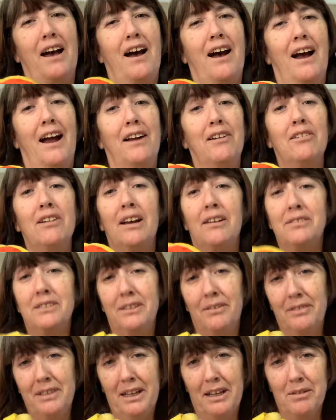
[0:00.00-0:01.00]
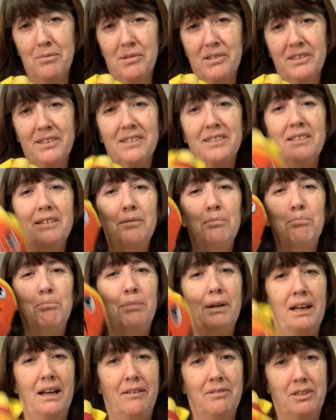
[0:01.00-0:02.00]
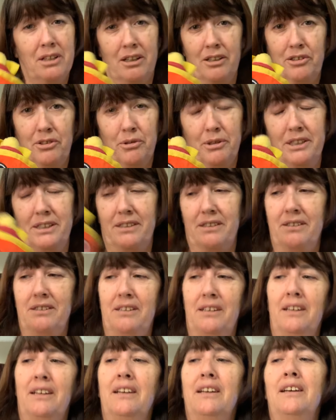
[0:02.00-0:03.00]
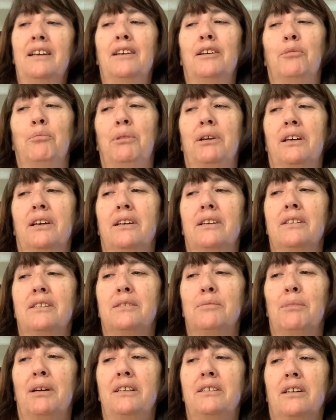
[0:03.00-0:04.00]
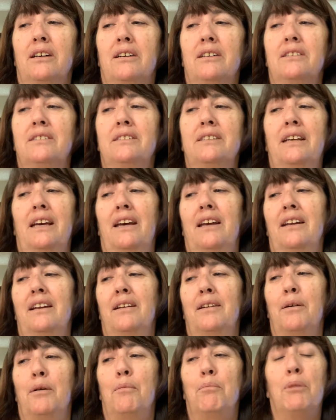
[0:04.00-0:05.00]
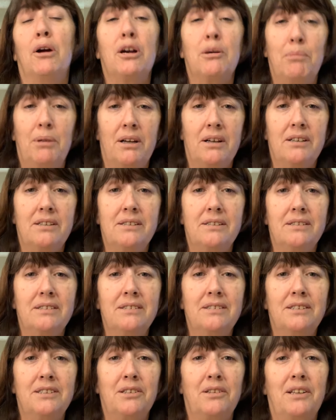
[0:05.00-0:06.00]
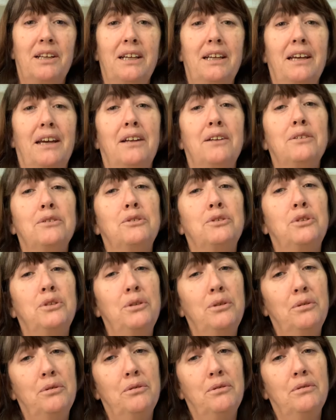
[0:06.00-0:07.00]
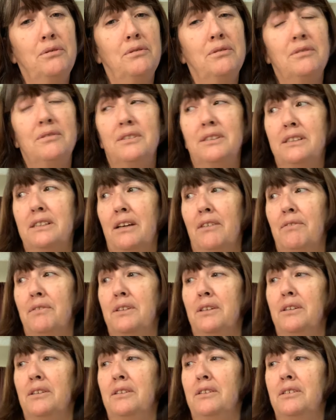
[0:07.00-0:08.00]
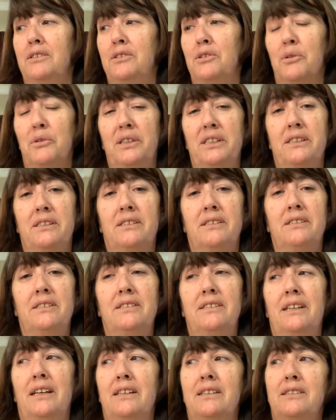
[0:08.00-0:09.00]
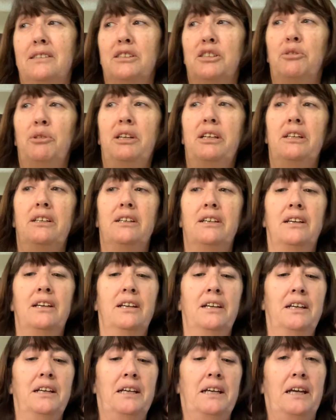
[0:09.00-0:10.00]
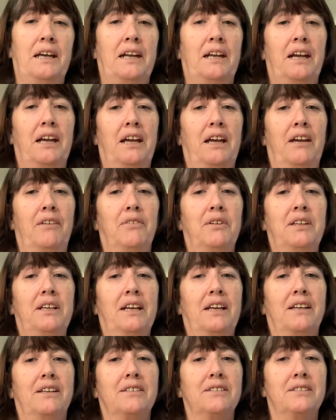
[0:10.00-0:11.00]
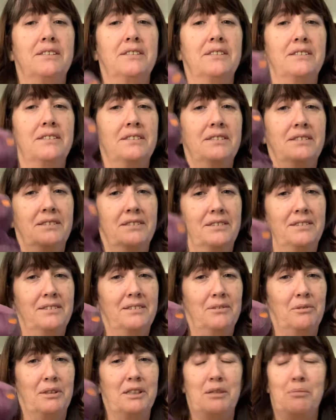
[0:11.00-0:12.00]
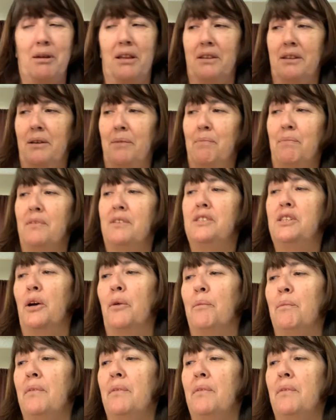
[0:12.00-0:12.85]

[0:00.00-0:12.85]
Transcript: I don't have stuffed animals, but I have dog toys because my dogs get BarkBox, so they get 2 stuffed toys that squeak and everything else once a month. So I